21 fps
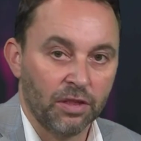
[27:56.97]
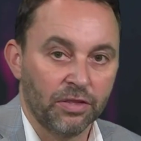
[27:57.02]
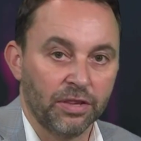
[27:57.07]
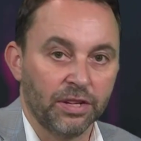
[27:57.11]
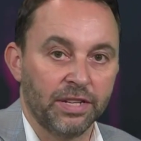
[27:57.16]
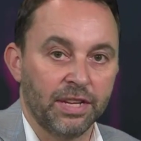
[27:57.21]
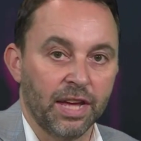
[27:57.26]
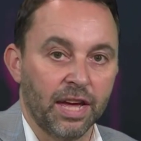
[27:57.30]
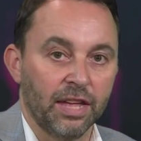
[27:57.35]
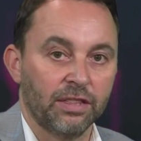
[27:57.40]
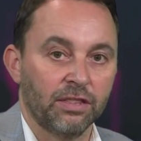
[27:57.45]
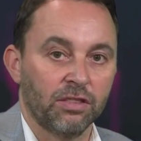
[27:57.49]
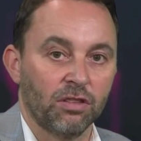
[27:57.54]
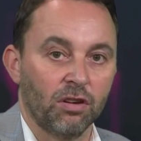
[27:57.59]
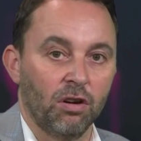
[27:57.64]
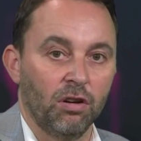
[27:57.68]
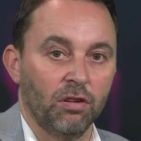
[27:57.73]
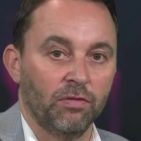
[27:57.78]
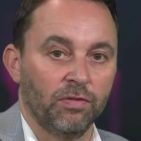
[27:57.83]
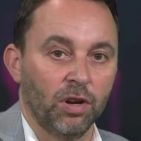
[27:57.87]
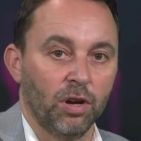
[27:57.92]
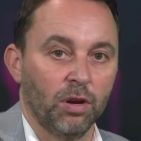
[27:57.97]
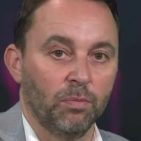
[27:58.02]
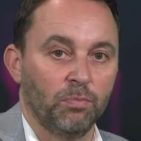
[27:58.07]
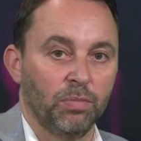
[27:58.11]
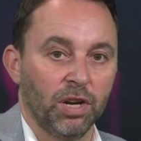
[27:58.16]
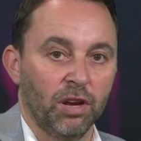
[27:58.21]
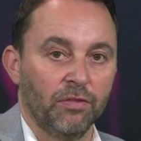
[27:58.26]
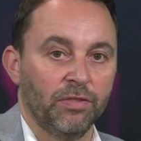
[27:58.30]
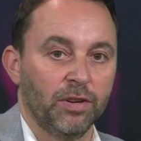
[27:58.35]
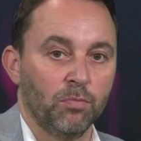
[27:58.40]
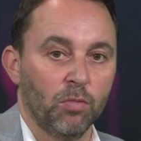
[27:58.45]
the death of our
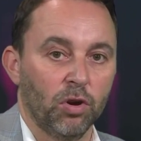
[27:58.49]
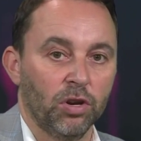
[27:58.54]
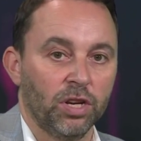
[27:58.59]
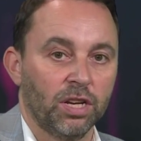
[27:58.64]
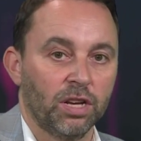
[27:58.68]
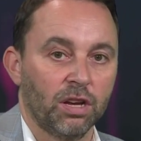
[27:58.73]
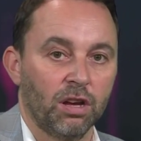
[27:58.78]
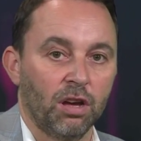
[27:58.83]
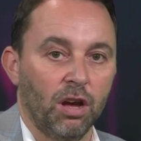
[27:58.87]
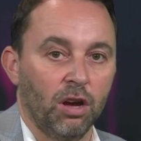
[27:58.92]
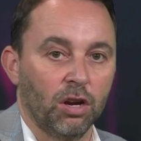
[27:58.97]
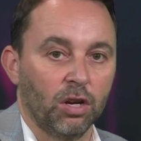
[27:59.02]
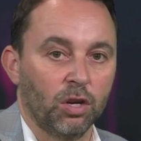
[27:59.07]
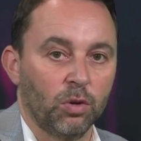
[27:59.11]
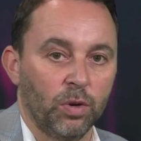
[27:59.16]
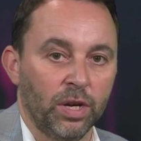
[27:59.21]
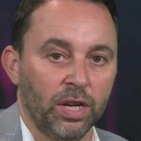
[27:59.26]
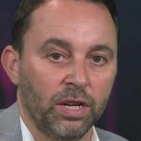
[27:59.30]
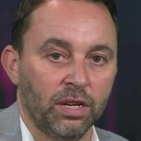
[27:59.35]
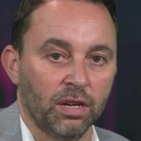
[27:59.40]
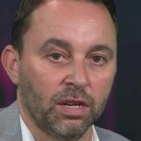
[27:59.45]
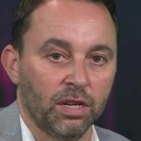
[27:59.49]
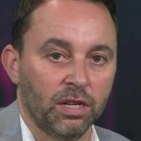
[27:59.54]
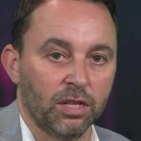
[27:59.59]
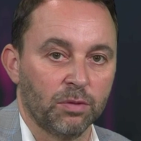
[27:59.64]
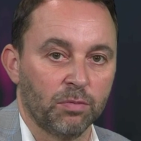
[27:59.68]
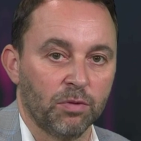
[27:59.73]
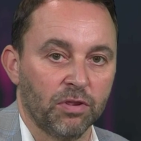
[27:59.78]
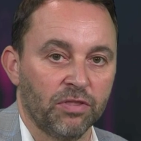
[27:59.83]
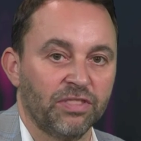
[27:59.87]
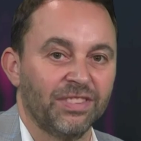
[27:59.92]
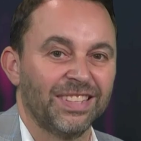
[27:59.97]
beloved monarch, uh, Queen
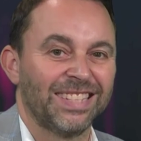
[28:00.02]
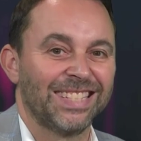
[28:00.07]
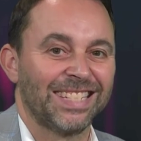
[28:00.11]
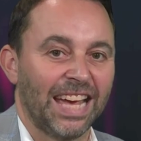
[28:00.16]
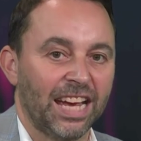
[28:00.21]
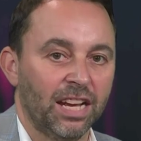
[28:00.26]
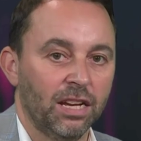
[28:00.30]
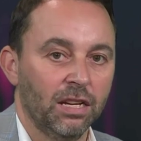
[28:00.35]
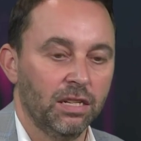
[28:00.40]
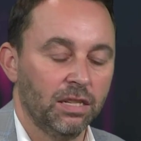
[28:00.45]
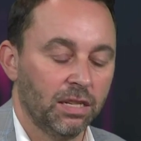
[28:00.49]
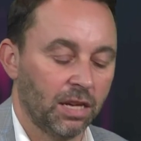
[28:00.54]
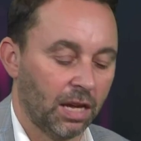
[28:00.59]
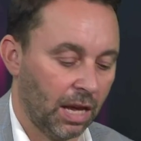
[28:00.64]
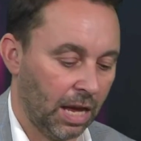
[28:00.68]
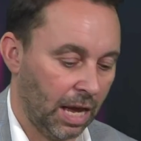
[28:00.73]
Elizabeth II,